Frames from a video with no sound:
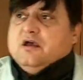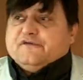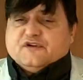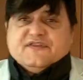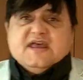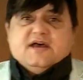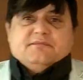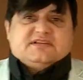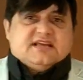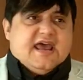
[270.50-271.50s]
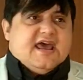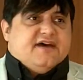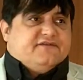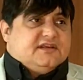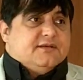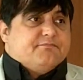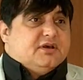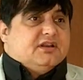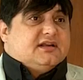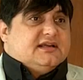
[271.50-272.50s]
for them to have the
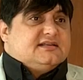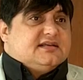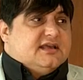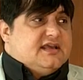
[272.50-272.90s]
ability to